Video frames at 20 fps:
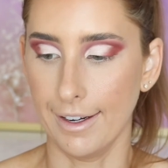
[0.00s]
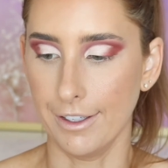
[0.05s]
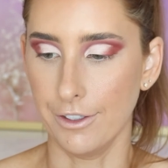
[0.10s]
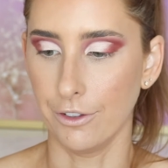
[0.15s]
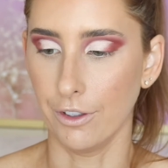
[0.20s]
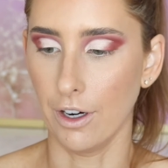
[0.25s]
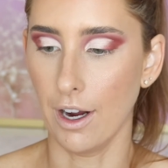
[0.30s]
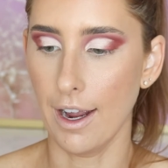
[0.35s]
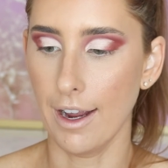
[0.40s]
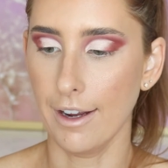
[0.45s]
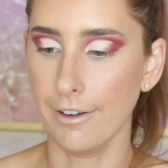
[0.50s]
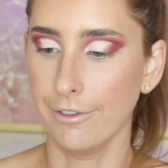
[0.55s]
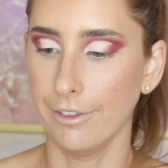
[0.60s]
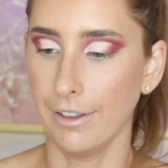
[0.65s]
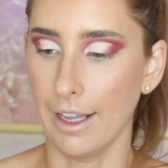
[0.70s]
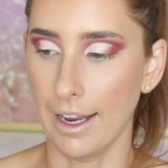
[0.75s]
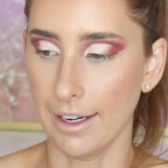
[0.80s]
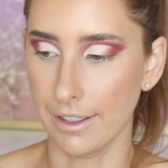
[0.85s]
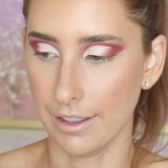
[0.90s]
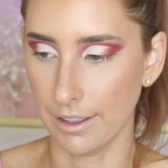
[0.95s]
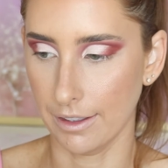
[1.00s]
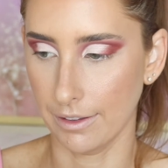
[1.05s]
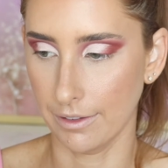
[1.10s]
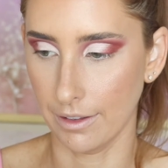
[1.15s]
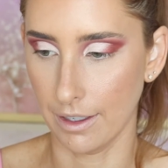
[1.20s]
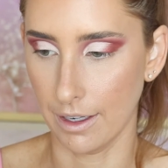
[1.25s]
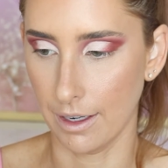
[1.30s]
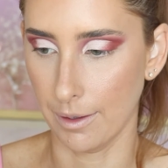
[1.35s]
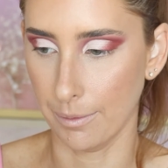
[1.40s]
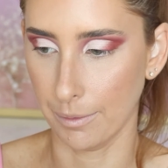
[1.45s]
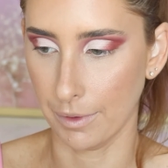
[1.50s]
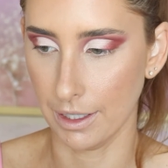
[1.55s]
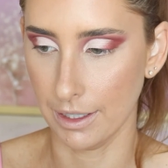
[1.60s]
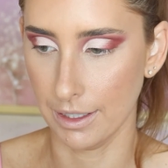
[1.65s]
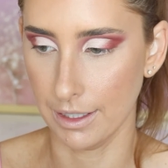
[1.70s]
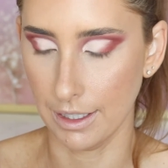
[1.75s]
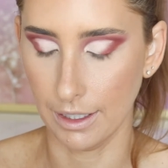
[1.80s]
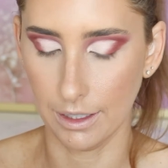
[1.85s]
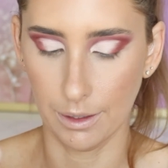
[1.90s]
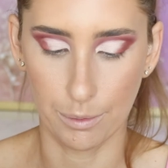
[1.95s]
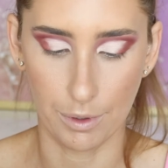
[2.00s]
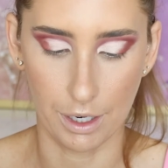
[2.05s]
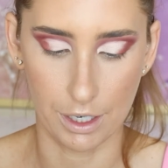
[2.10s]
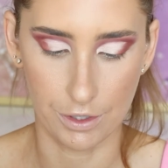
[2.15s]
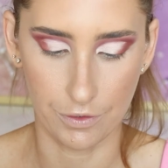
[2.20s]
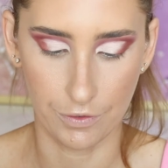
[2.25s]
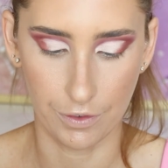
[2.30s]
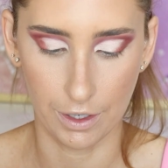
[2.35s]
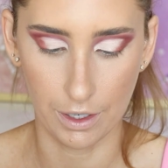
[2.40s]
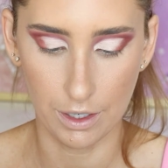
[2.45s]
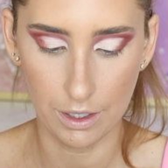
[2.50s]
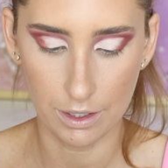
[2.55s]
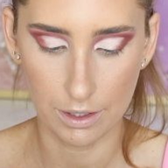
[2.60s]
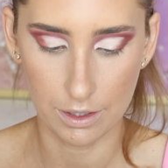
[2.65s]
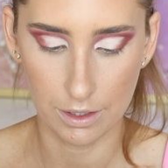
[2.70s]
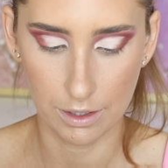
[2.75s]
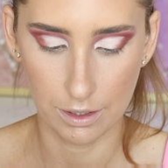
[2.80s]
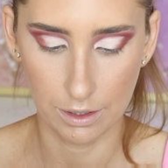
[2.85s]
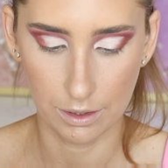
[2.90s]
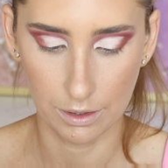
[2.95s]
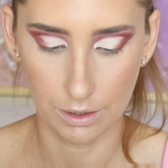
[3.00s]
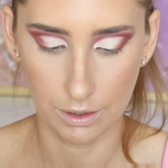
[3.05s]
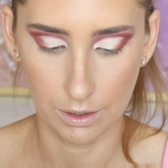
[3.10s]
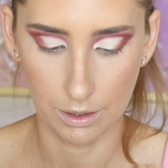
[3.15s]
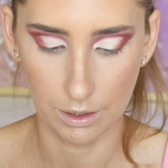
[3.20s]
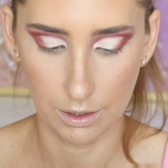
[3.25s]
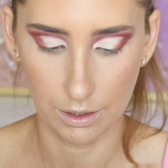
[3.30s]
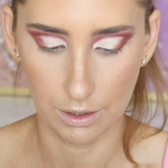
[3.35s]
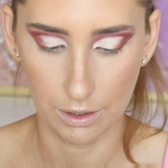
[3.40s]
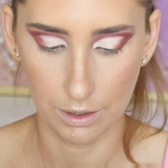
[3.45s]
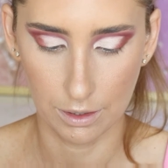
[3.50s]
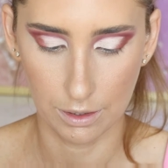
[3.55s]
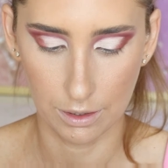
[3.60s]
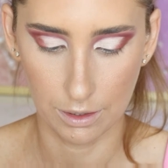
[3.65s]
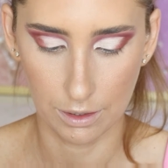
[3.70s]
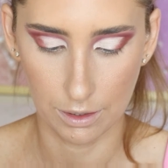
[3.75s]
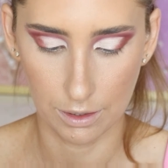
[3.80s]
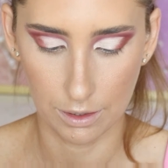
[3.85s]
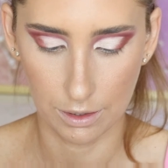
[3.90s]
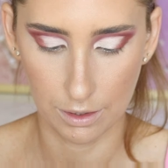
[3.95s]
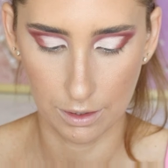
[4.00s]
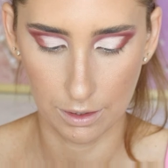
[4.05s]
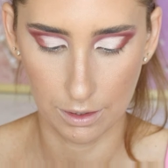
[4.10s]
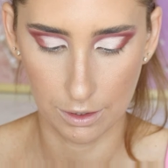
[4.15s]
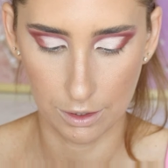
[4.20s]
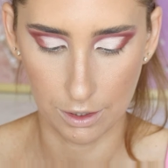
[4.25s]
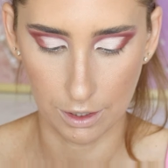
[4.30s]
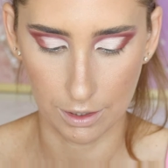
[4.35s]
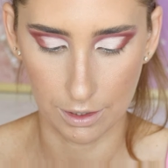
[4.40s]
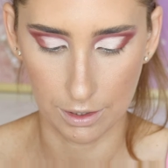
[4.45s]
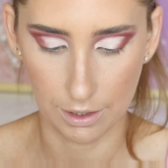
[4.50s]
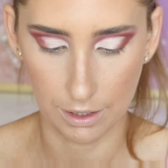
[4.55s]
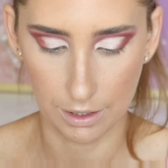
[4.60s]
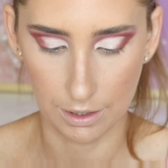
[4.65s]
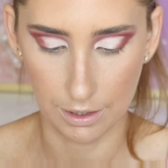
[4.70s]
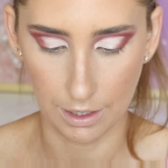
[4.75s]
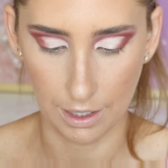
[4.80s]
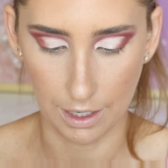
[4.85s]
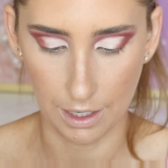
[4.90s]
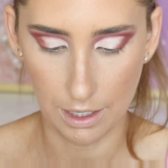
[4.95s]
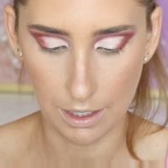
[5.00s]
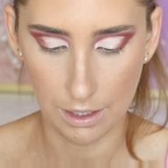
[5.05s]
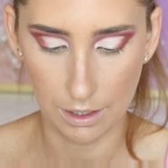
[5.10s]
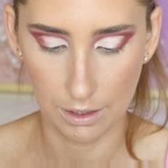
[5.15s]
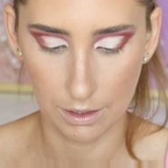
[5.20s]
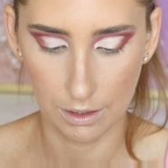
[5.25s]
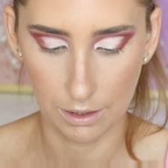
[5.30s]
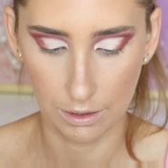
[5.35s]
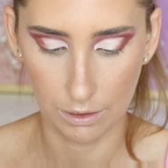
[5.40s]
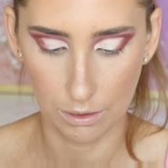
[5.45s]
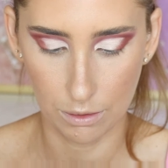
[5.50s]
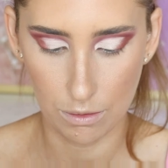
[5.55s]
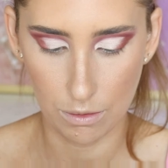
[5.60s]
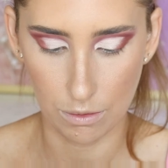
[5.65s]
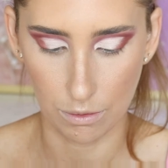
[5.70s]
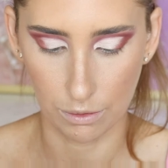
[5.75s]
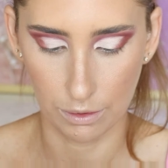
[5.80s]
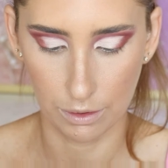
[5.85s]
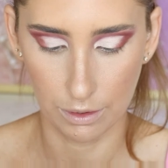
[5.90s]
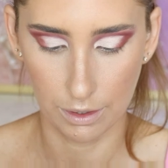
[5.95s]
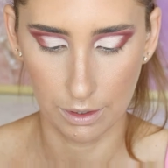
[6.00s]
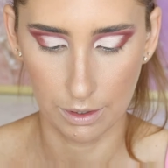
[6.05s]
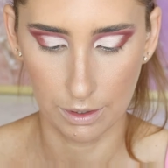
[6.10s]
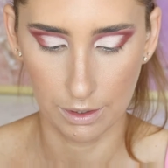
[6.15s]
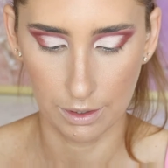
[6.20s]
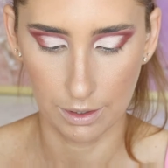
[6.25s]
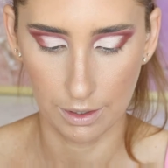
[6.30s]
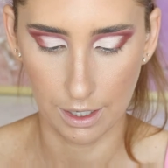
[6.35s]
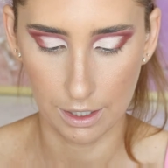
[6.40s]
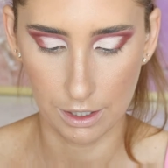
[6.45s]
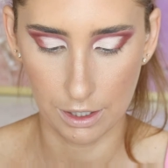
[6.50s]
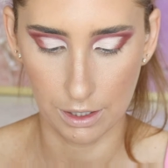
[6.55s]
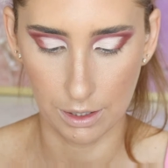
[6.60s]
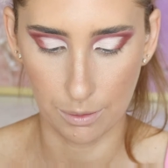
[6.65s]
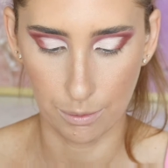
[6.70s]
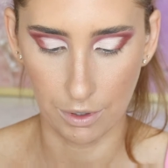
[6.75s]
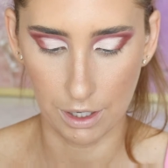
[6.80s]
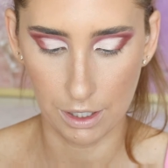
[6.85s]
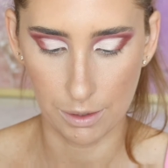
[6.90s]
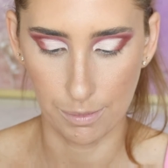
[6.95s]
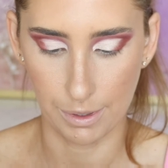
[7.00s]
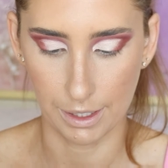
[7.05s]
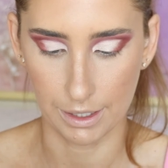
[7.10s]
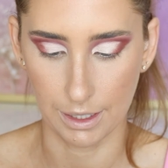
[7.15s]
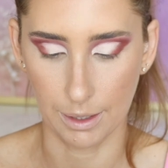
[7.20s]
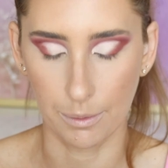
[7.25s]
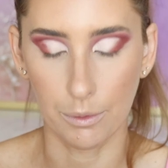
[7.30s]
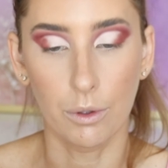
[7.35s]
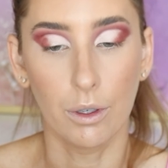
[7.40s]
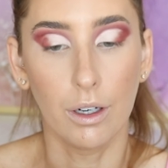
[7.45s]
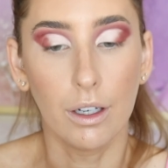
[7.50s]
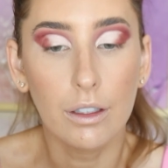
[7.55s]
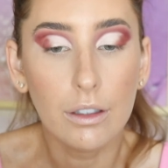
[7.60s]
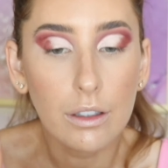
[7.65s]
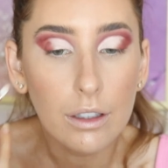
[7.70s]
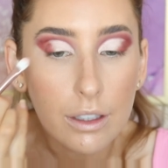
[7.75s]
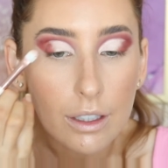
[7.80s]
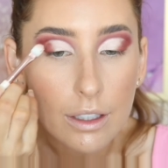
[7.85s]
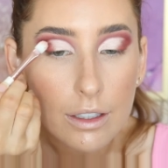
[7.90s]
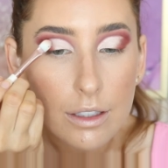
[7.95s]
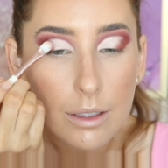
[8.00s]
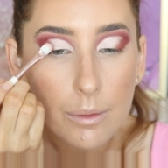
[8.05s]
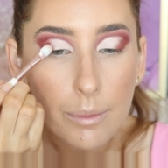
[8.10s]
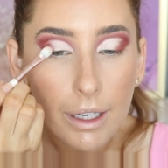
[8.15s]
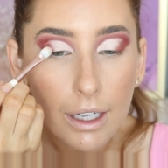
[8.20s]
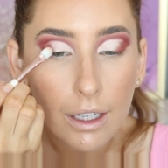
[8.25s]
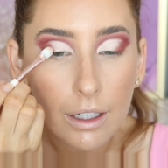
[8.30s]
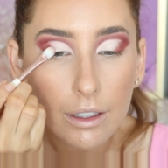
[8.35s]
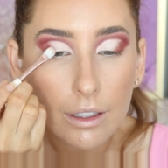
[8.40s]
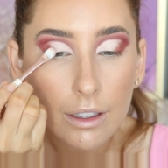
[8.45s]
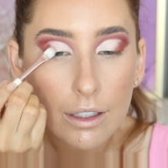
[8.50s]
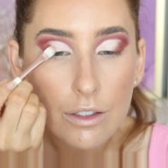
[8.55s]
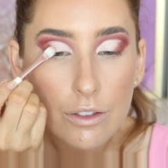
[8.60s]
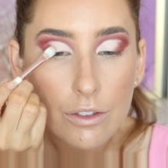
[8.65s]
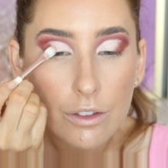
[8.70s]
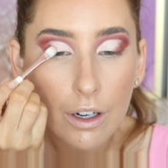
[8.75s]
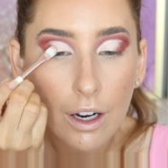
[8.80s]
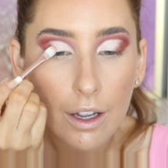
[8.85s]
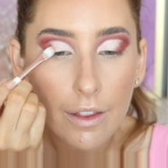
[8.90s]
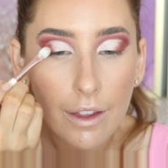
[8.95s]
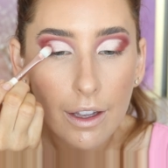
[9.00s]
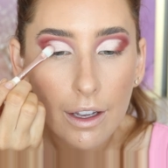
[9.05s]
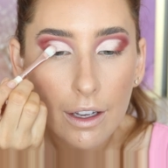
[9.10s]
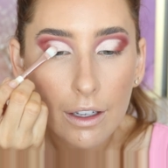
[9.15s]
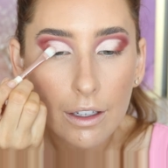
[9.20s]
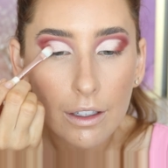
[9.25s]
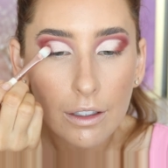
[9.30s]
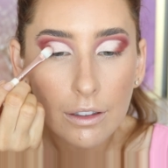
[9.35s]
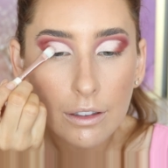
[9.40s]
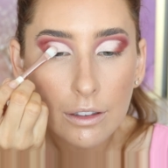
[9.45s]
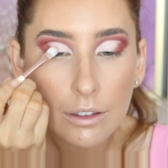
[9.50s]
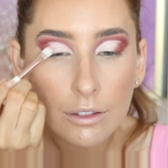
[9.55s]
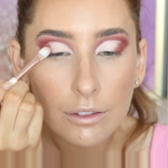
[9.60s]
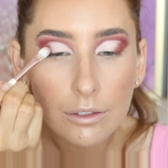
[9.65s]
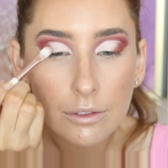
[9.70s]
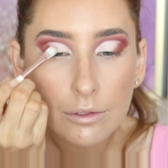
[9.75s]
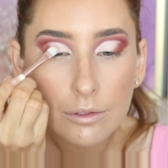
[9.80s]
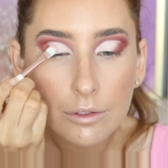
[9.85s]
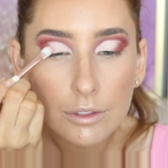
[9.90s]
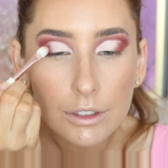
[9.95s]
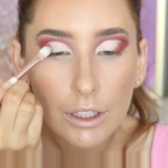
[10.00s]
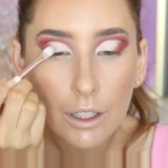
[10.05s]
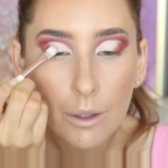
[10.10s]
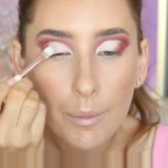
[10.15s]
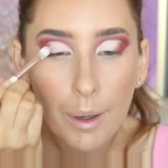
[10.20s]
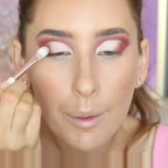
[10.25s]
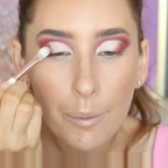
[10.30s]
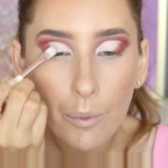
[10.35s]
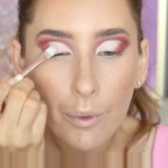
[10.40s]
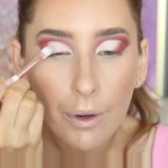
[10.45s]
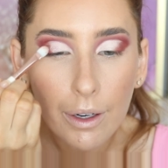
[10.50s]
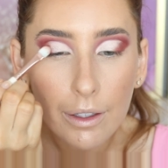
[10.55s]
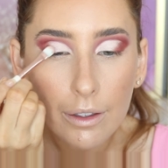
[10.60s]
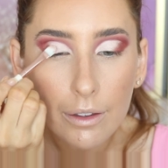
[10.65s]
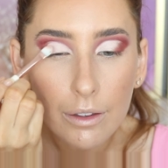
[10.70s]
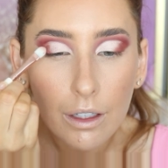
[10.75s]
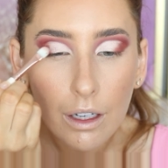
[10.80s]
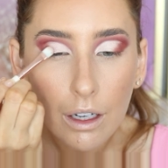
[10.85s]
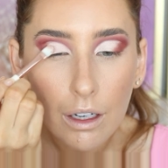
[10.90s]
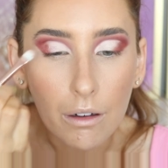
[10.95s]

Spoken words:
dry flat concealer brush first, just to see. Oh, actually the brush picks up quite a decent amount. Let's try that. So remembering,